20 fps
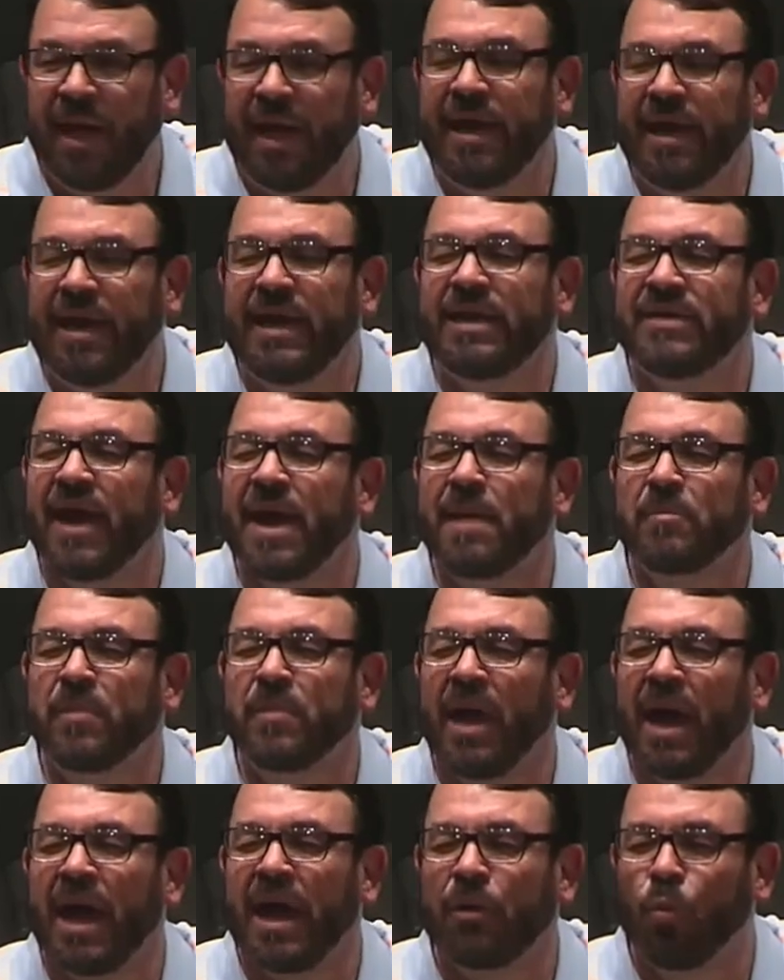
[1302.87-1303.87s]

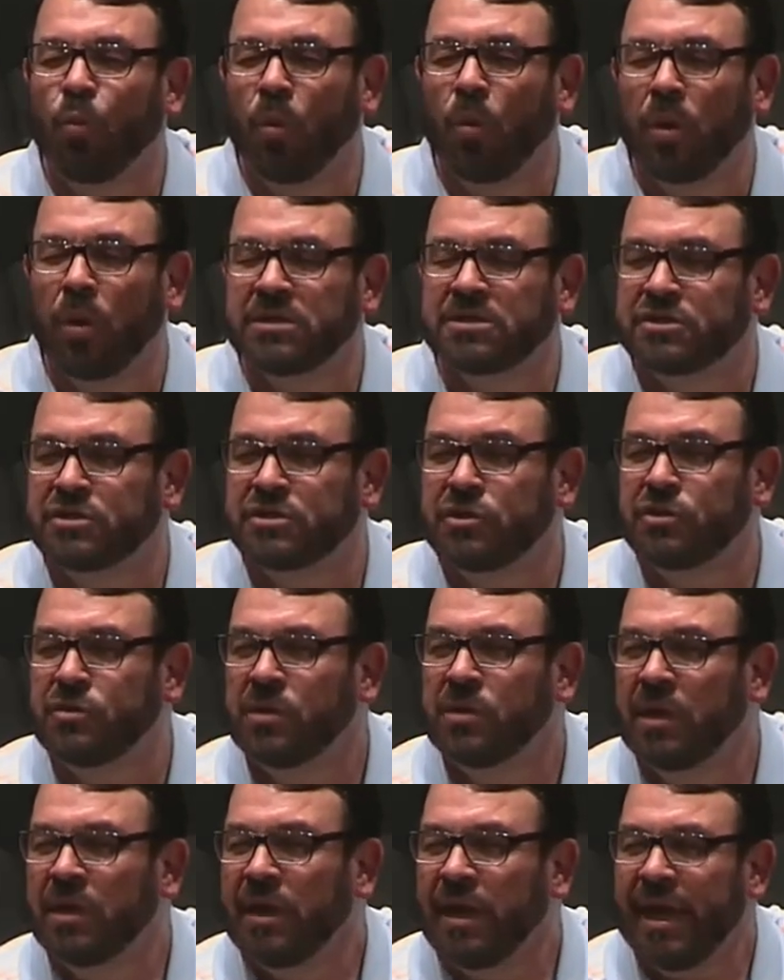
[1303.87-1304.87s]
Anytime God wants
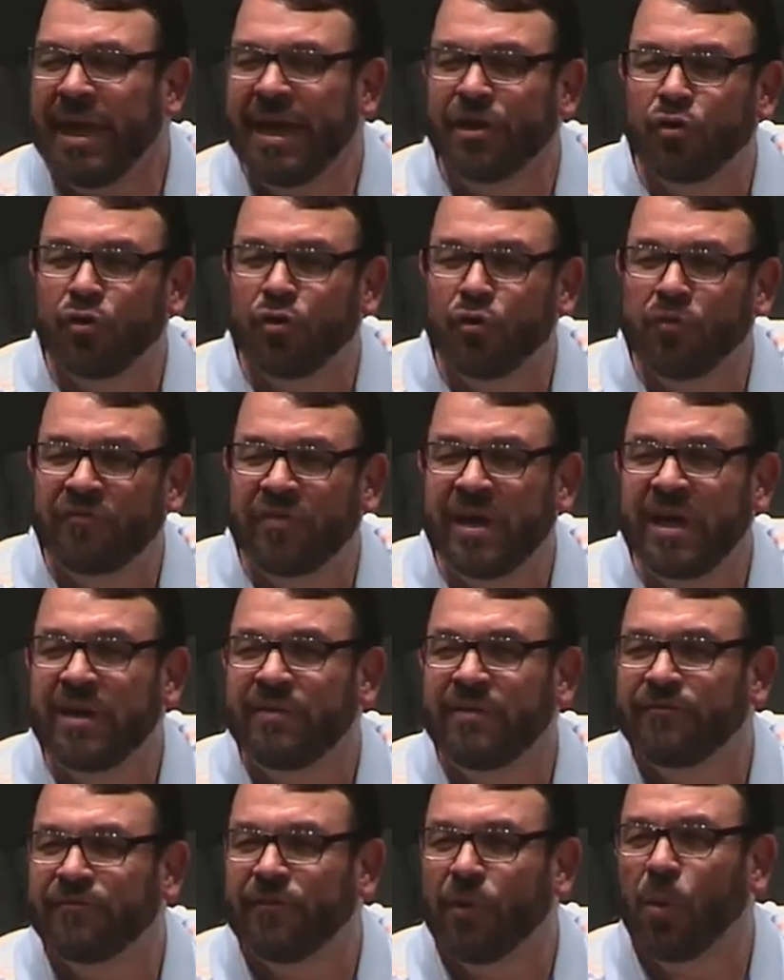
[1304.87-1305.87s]
to
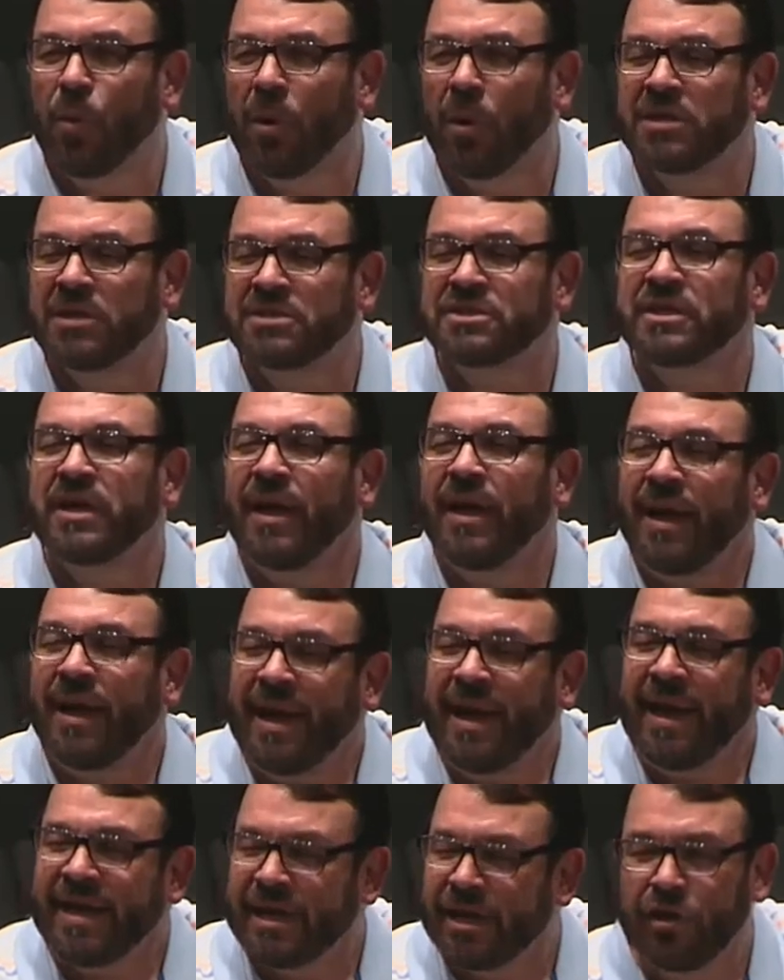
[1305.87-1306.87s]
intervene for us,
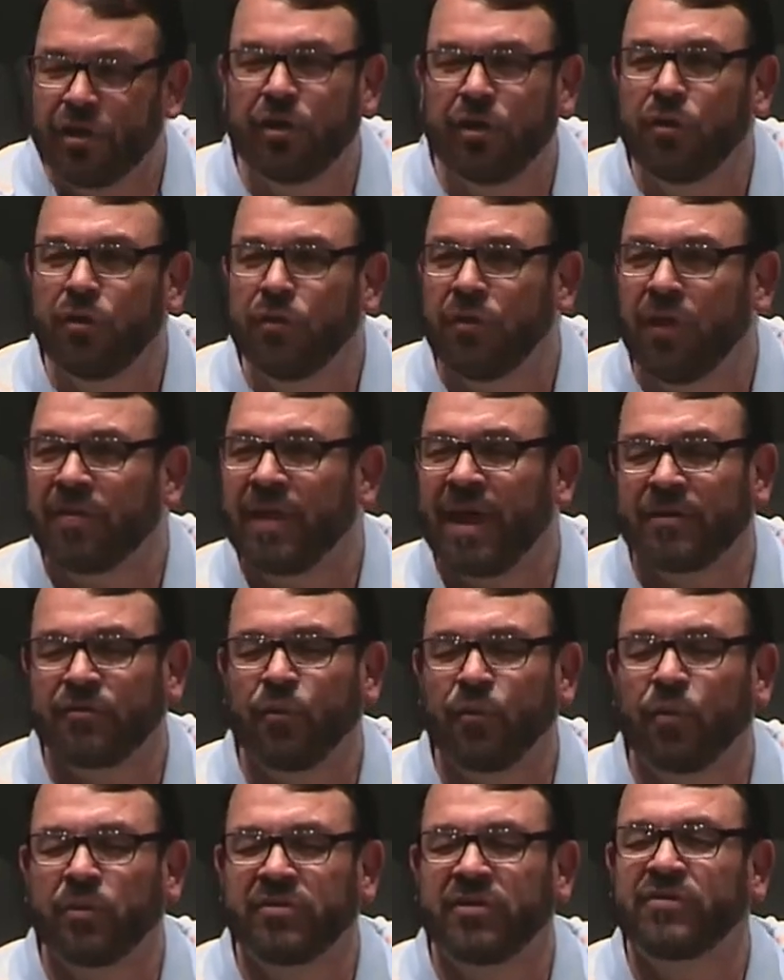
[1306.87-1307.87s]
he can do that.
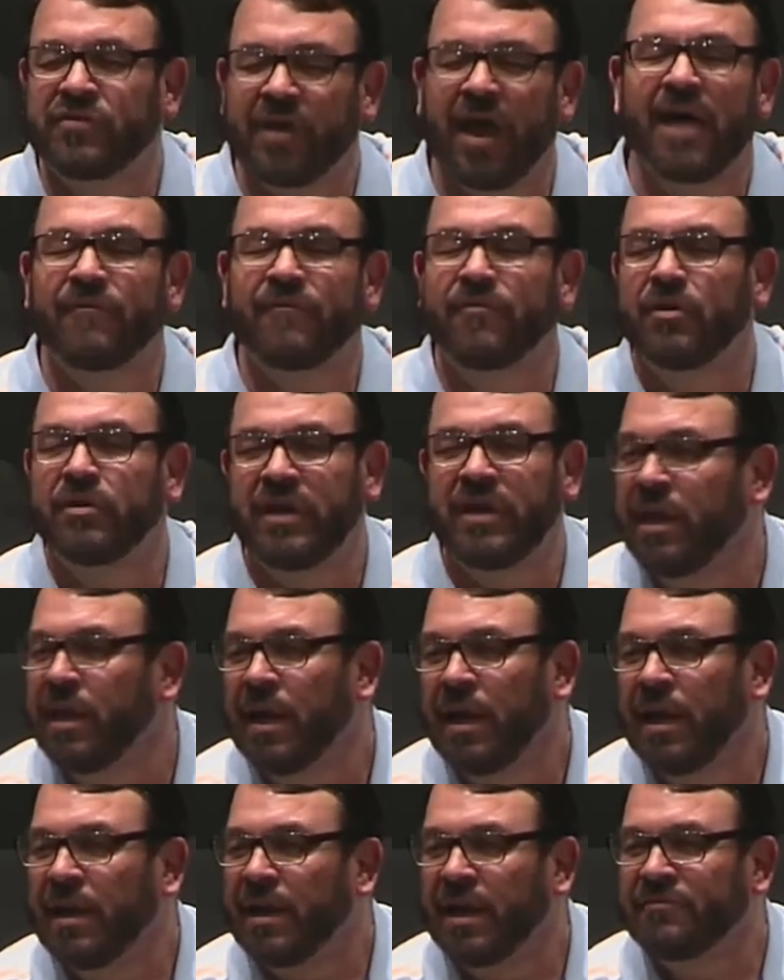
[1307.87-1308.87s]
That's what the sovereignty
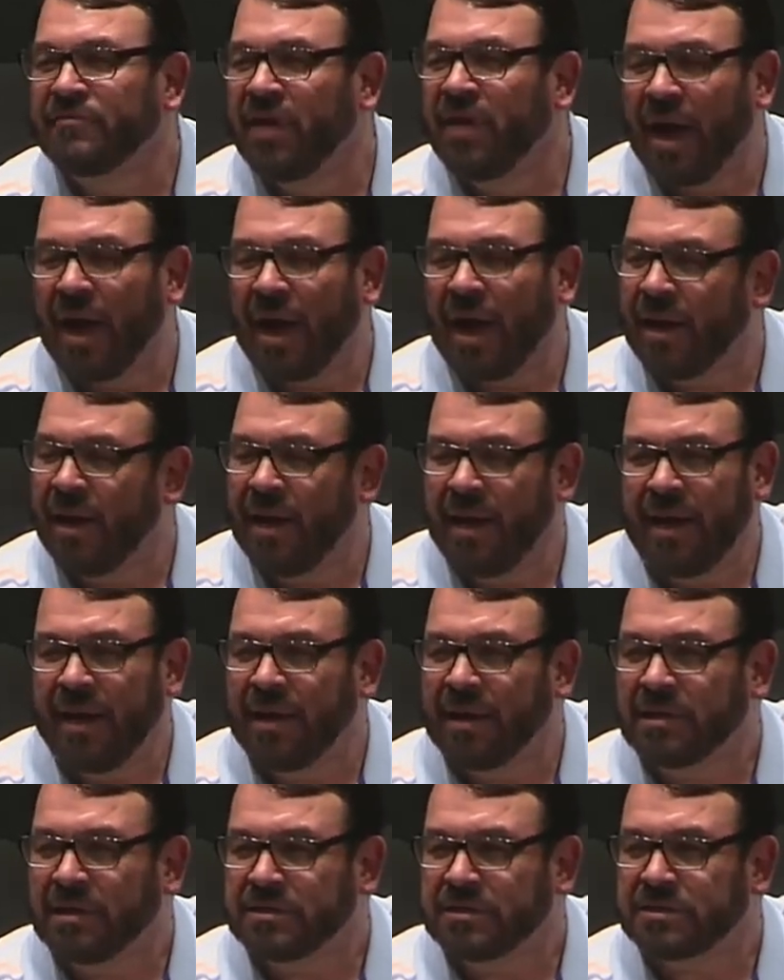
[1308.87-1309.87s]
of God
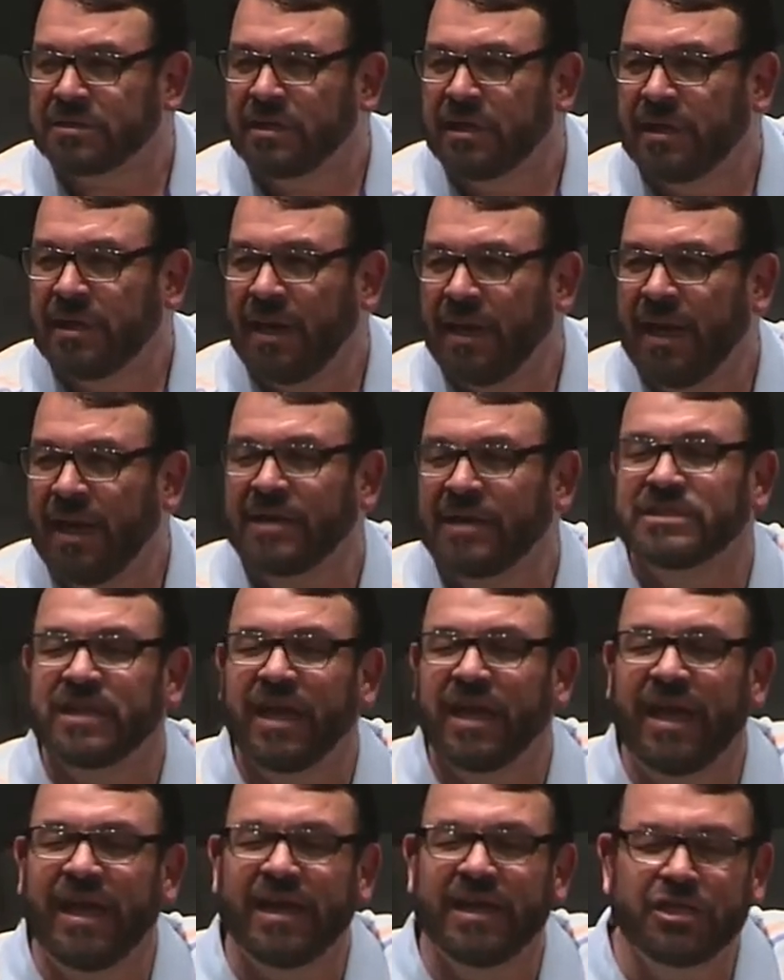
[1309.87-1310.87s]
is. He
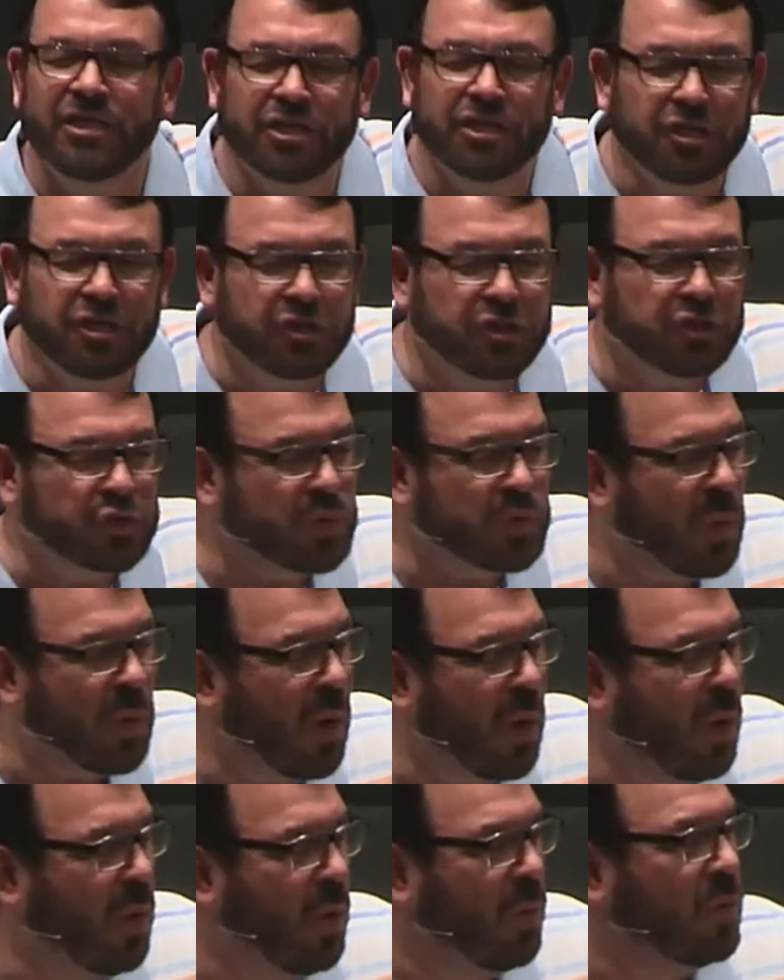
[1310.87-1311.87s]
is in
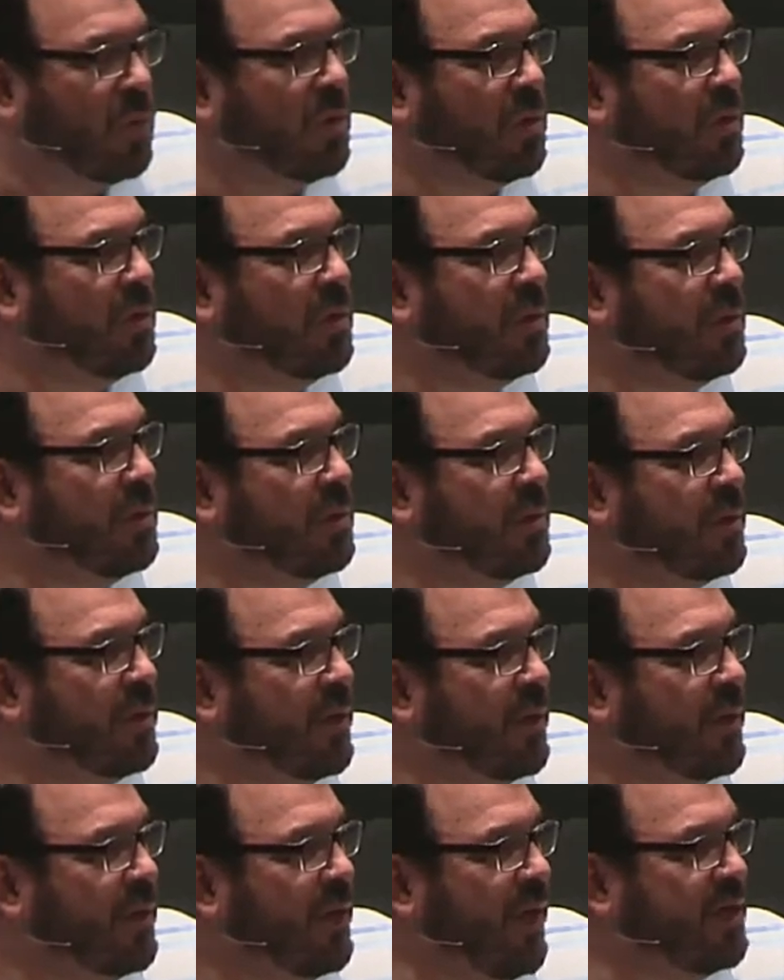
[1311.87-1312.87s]
control.
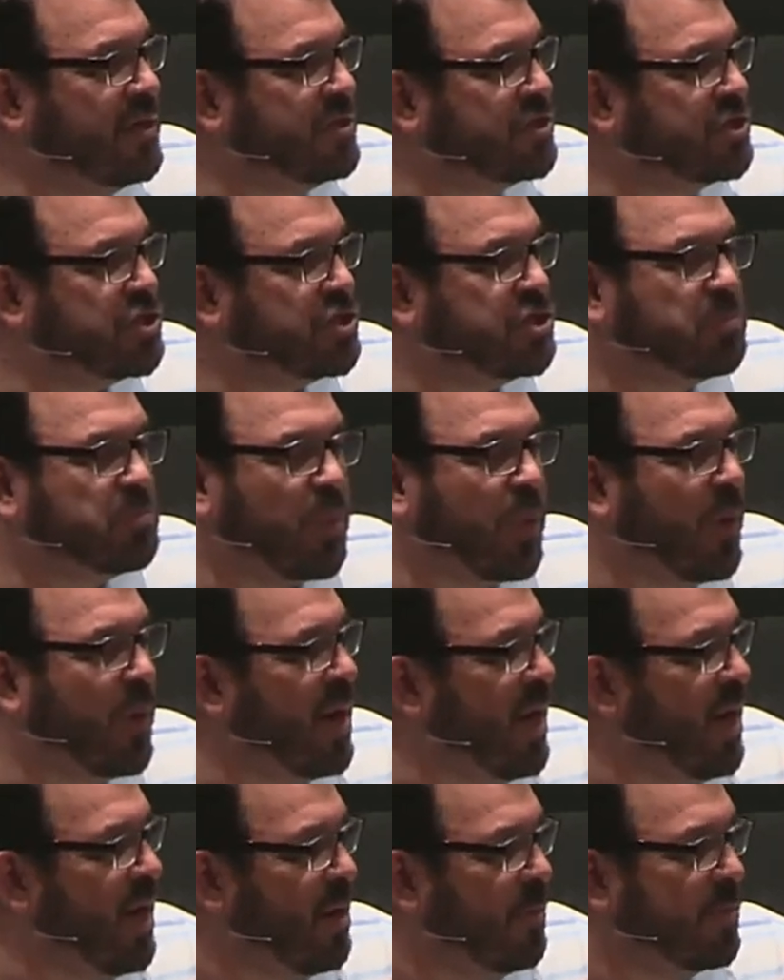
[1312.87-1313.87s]
He is
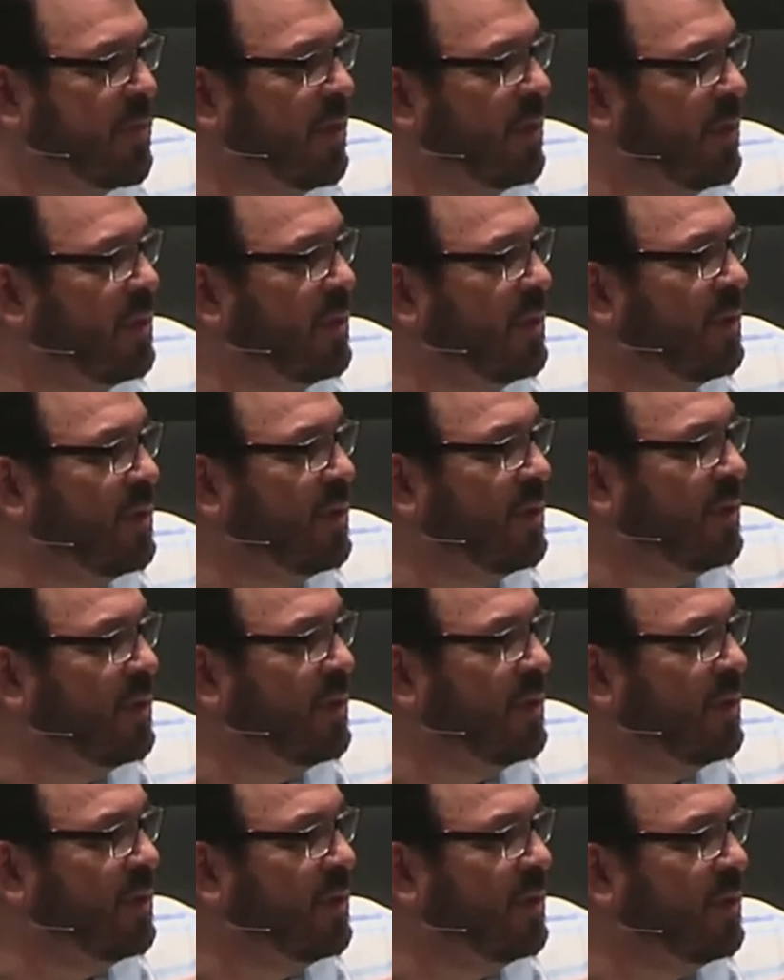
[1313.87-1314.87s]
supreme.
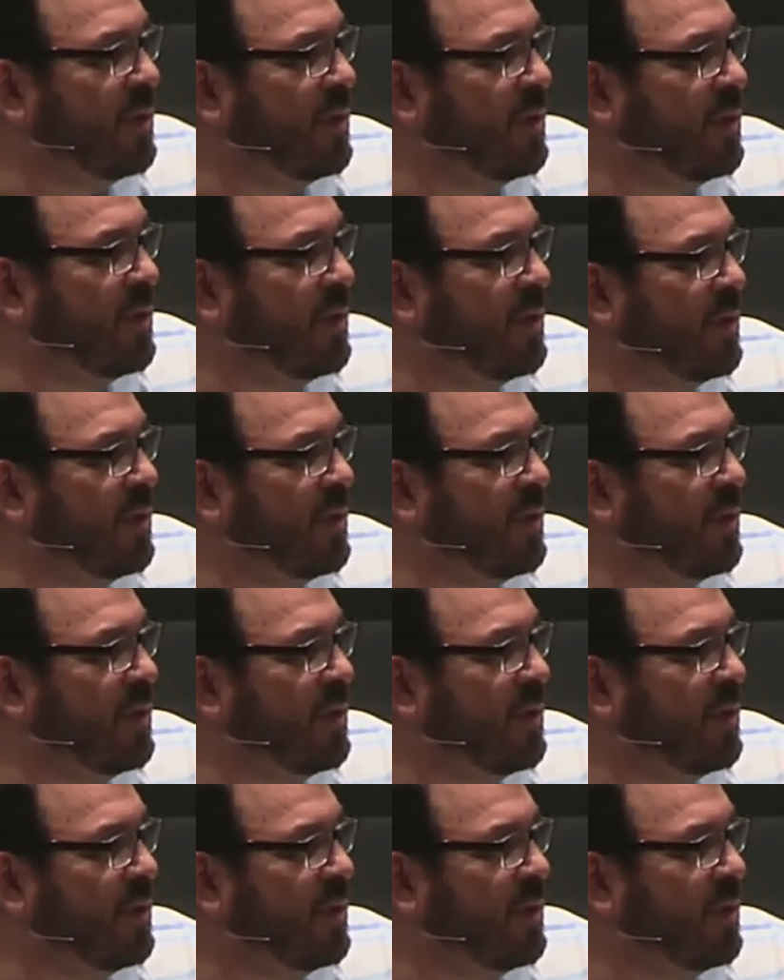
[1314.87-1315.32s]
His word